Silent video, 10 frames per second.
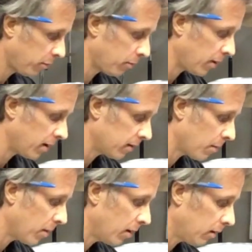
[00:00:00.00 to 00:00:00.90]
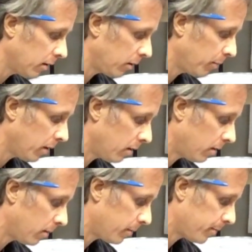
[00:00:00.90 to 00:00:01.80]
threading them in a little
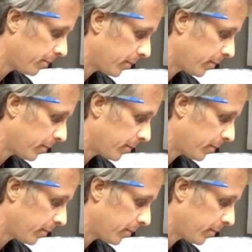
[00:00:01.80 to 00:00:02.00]
bit.